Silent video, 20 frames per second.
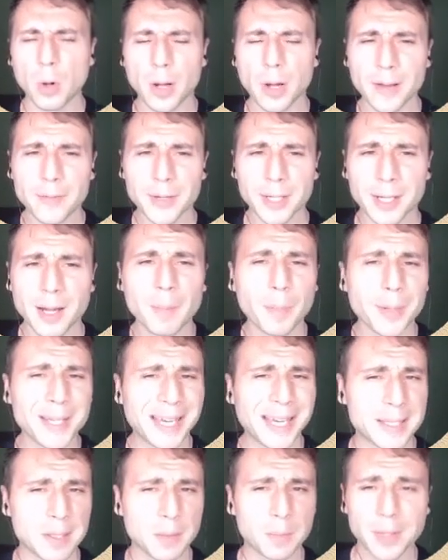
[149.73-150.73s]
every company
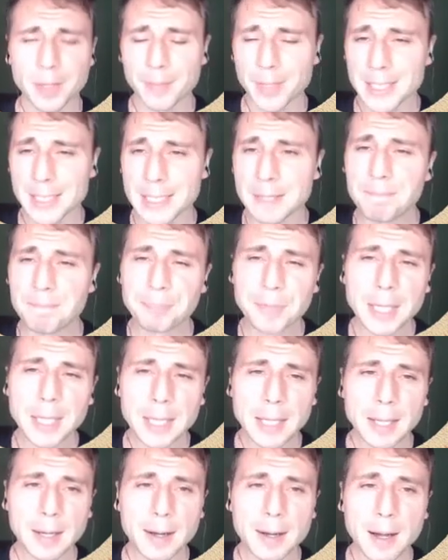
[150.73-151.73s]
has on-prem ID,
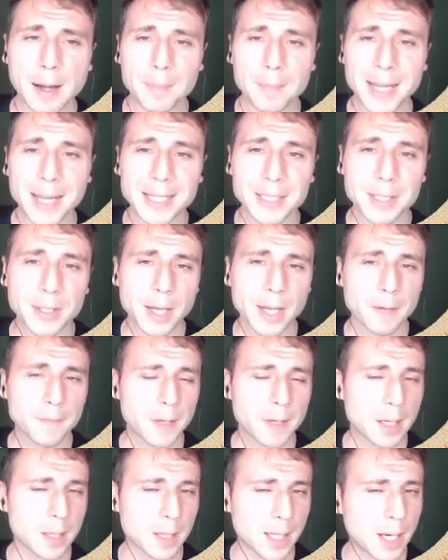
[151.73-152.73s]
and you
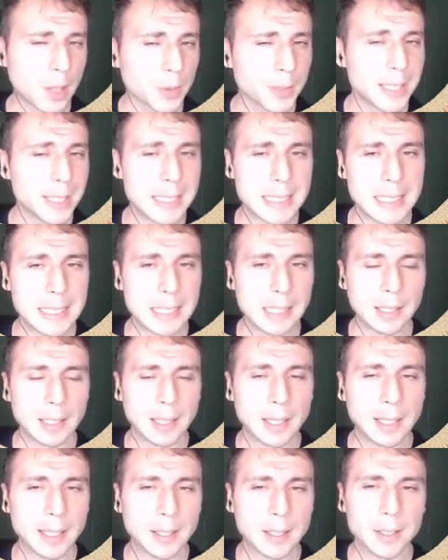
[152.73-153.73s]
have cloud ID,
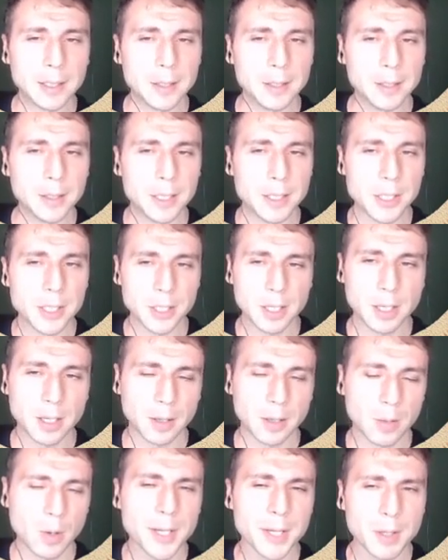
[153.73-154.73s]

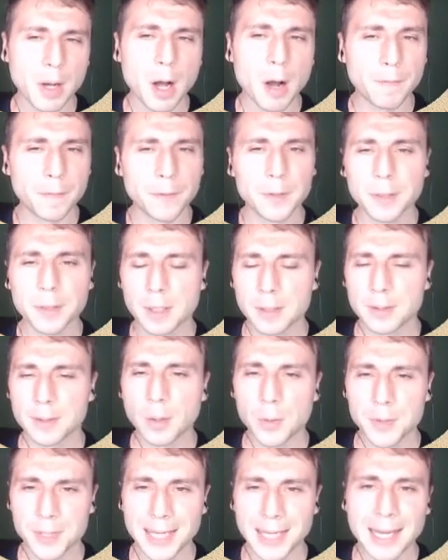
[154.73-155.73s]
quite often
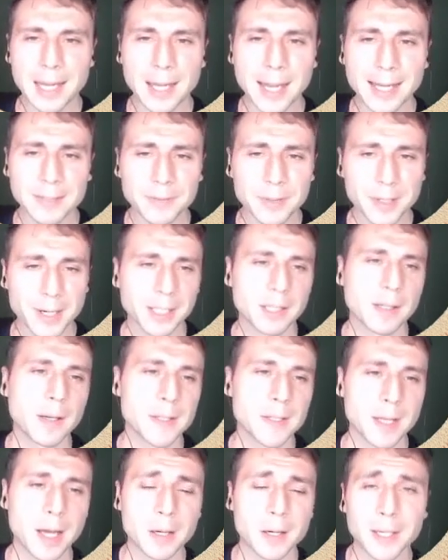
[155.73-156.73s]
those Active
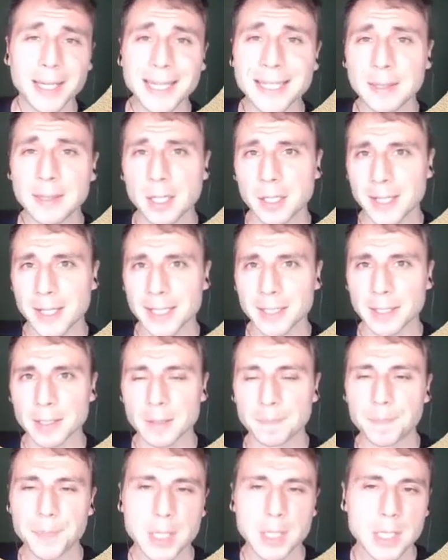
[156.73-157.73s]
Directories are
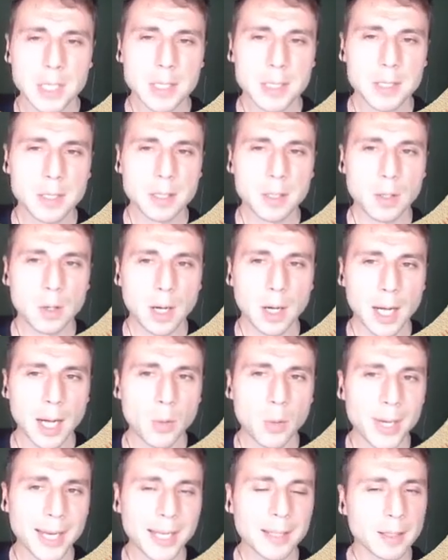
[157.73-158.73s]
integrated. So
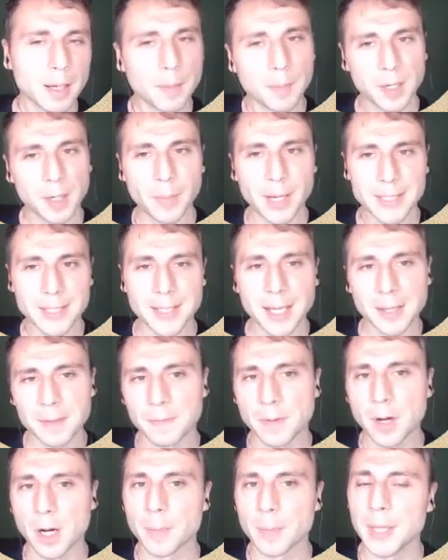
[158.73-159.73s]
how we can compromise that
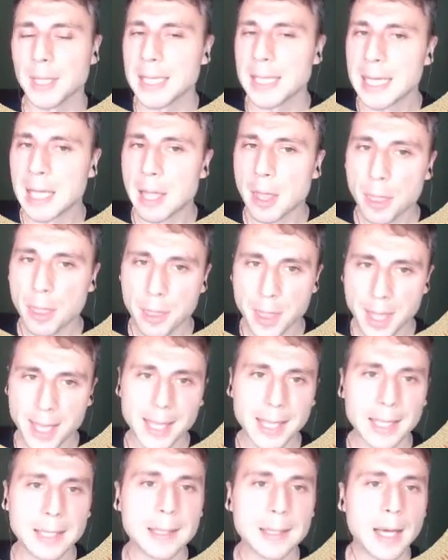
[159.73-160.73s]
environment?
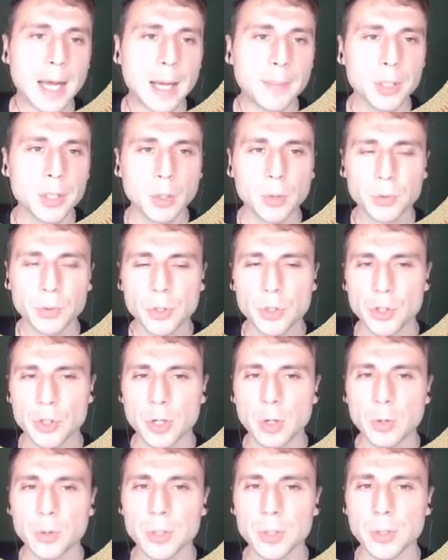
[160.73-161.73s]
Then I'm going to
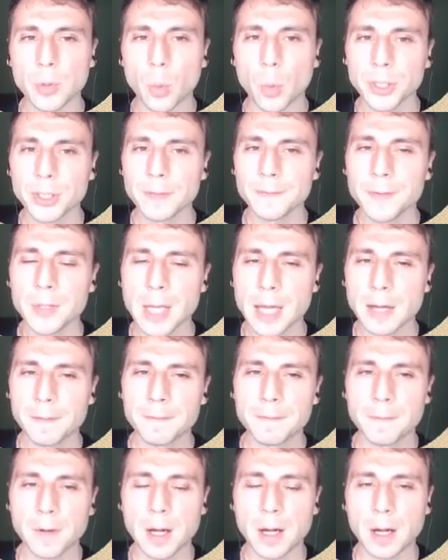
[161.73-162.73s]
show you what if you
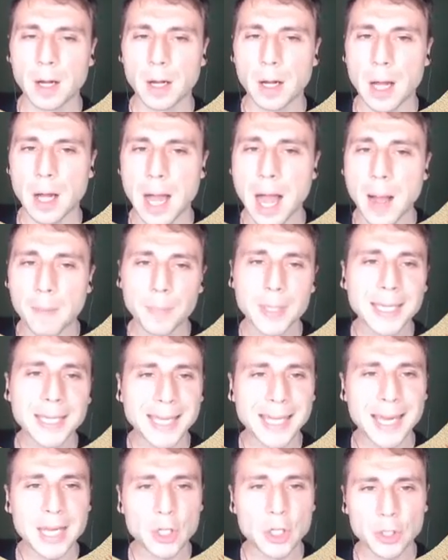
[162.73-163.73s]
have
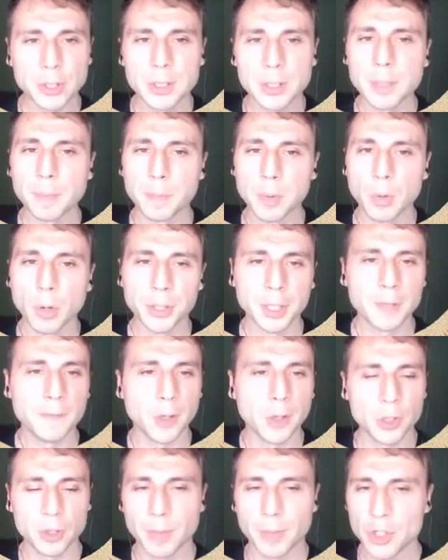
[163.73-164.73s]
application deployed in
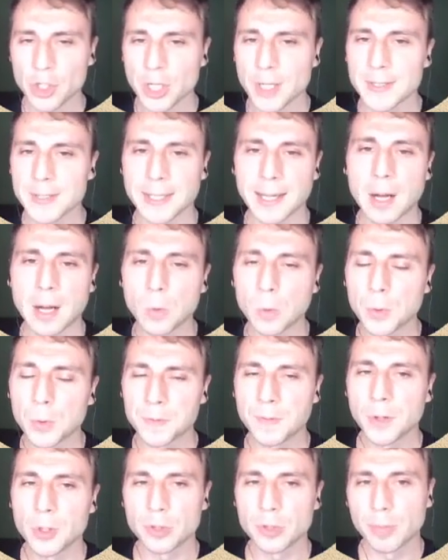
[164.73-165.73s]
virtual machines, how
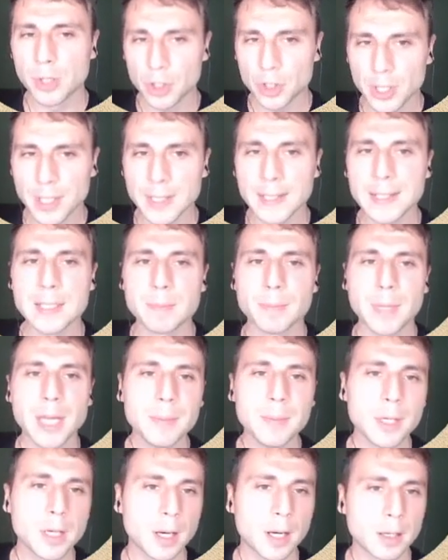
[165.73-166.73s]
those virtual machines
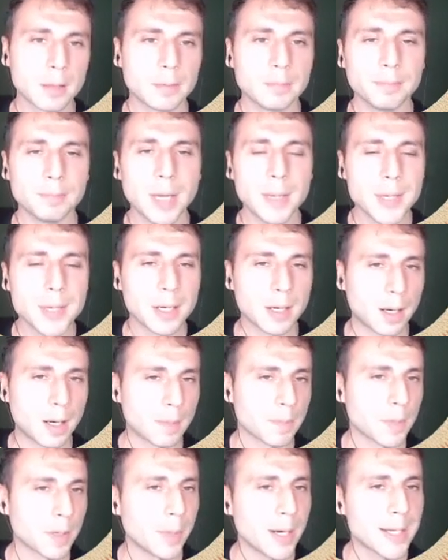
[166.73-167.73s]
may be
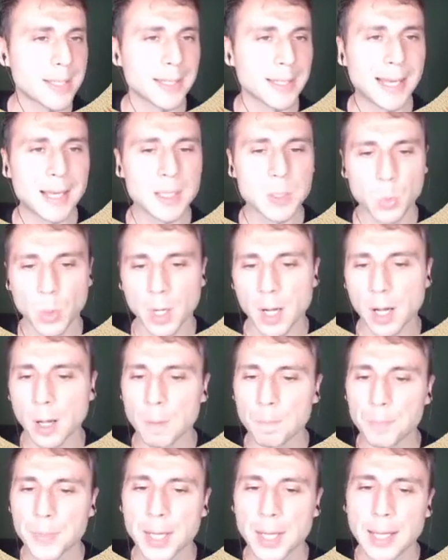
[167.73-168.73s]
compromised as
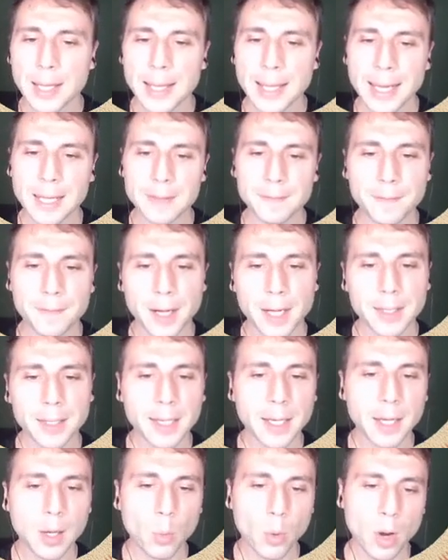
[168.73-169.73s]
well. And
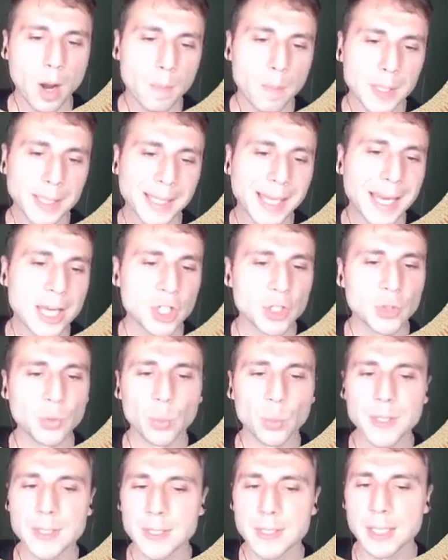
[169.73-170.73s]
finally, web application
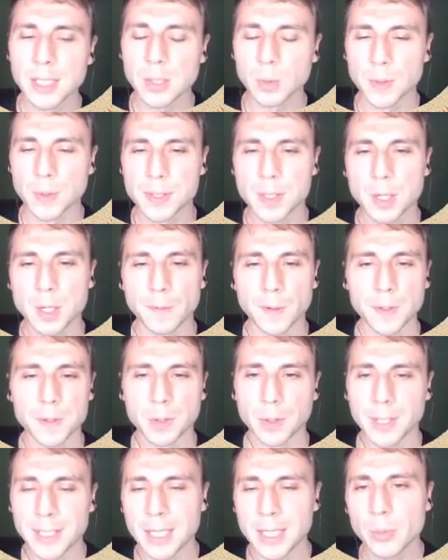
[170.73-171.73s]
with SQL Server.
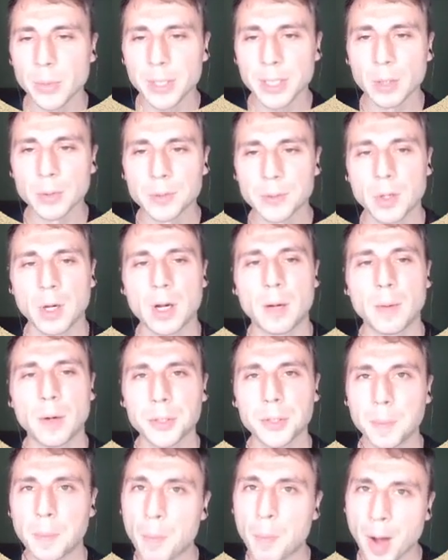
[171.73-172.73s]
So here we're going to talk
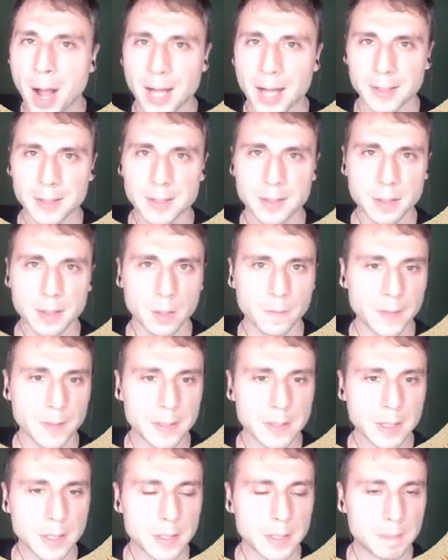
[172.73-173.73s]
about PaaS
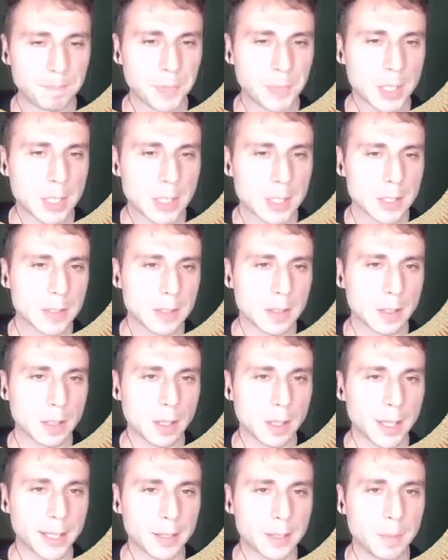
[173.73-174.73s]
services,
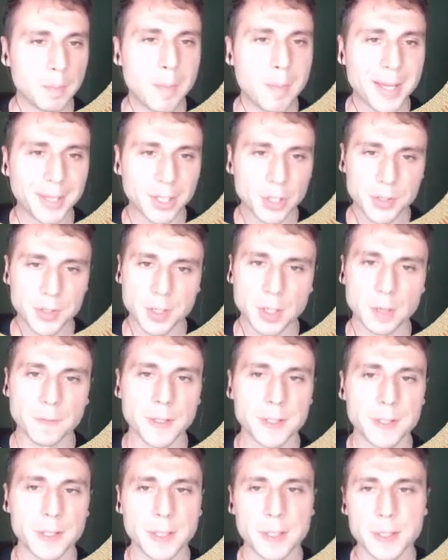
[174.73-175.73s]
so like managed
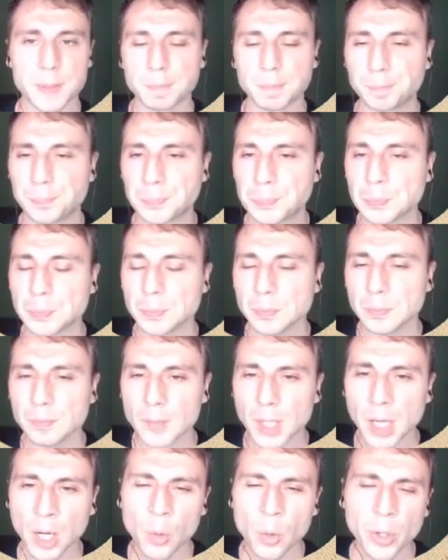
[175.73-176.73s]
services,
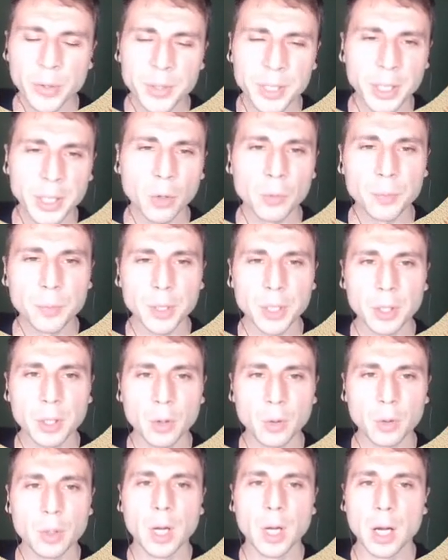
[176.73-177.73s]
where we
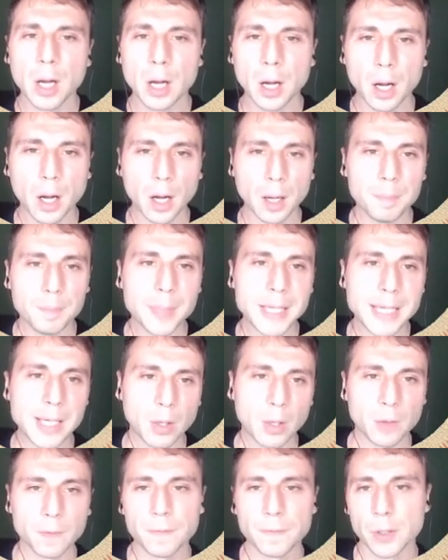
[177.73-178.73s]
go
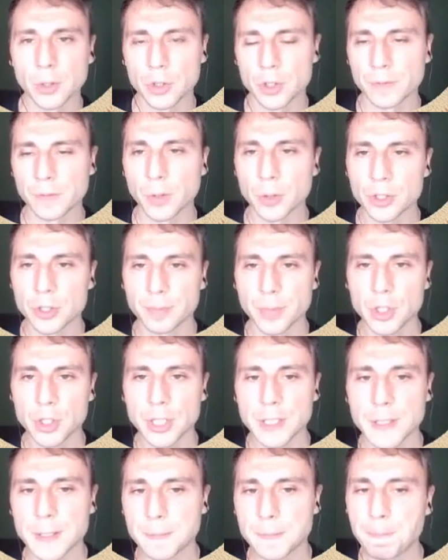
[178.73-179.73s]
beyond virtual
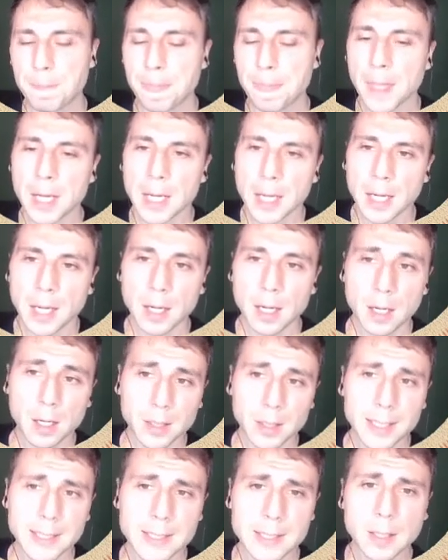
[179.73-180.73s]
machines. All
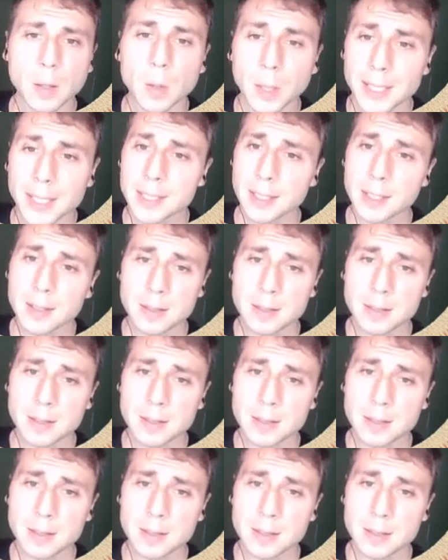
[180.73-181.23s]
right, so let's get